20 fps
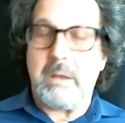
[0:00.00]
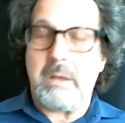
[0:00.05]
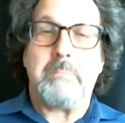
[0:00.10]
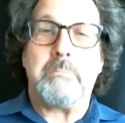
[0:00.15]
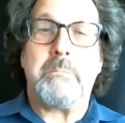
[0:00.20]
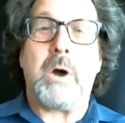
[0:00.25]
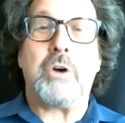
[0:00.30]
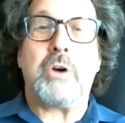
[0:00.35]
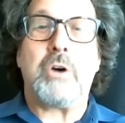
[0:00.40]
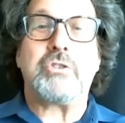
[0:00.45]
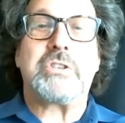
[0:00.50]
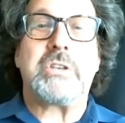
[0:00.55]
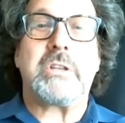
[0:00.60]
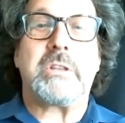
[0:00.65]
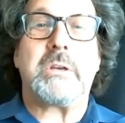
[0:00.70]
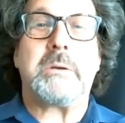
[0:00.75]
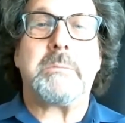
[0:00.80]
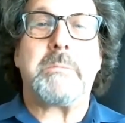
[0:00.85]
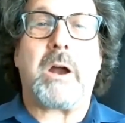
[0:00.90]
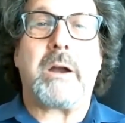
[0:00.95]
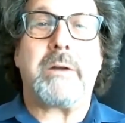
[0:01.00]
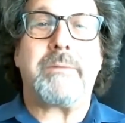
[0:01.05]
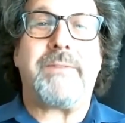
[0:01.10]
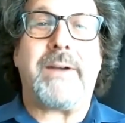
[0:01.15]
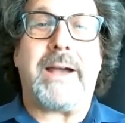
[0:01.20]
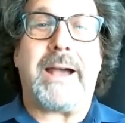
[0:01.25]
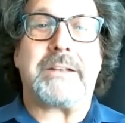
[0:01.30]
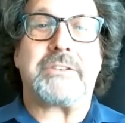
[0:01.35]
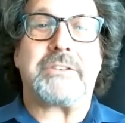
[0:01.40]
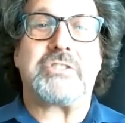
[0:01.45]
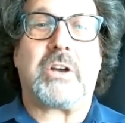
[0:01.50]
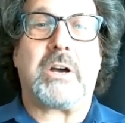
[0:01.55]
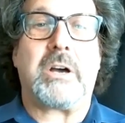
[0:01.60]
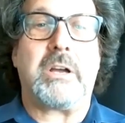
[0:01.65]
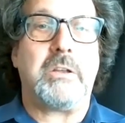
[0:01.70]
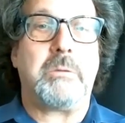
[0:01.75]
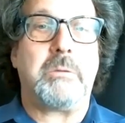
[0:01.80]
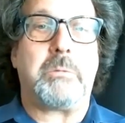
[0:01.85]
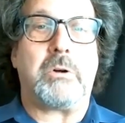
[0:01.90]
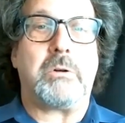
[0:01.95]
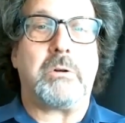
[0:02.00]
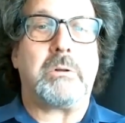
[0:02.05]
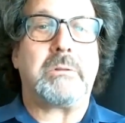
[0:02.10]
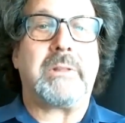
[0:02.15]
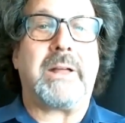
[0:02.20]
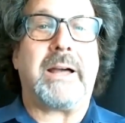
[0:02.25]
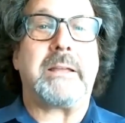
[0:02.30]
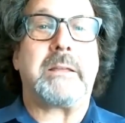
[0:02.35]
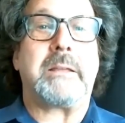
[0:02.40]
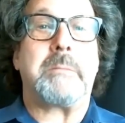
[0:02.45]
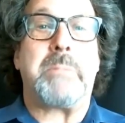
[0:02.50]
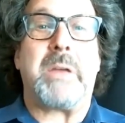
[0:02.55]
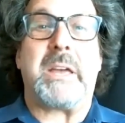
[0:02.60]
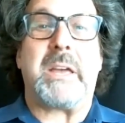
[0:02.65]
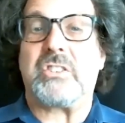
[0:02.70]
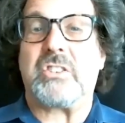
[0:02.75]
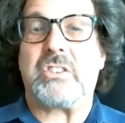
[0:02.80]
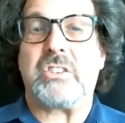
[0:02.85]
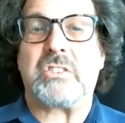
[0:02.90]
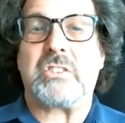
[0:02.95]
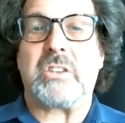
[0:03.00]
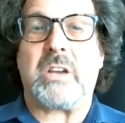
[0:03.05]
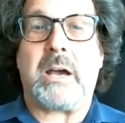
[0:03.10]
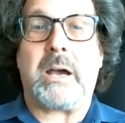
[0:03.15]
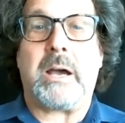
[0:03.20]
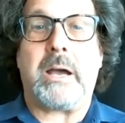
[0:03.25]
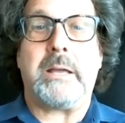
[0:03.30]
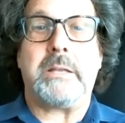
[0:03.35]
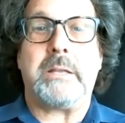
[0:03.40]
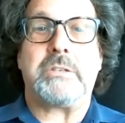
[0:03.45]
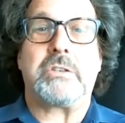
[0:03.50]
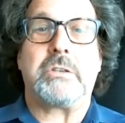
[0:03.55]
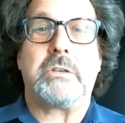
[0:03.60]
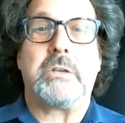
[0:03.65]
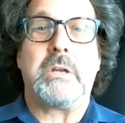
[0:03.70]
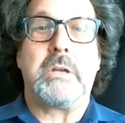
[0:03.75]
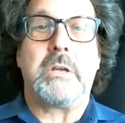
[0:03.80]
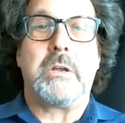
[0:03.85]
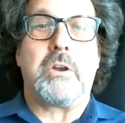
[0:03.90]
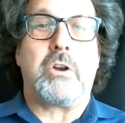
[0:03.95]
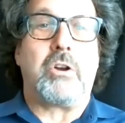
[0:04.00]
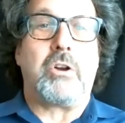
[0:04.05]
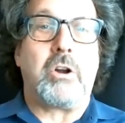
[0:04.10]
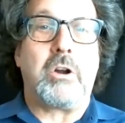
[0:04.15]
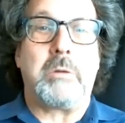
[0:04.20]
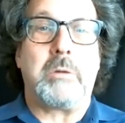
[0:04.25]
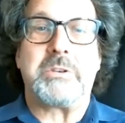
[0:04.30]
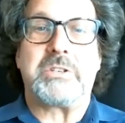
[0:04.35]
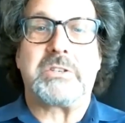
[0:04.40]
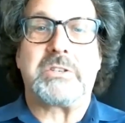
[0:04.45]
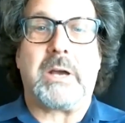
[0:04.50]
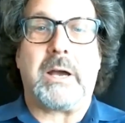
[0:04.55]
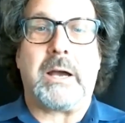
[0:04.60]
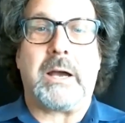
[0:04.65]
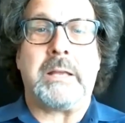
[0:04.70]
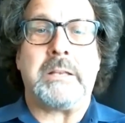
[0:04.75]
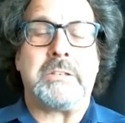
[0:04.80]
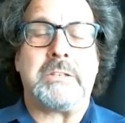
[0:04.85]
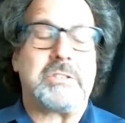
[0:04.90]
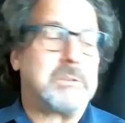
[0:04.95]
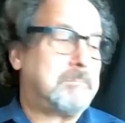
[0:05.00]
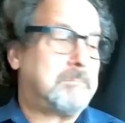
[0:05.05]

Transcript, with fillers: Most of them are fat soluble, like pesticides, herbicides.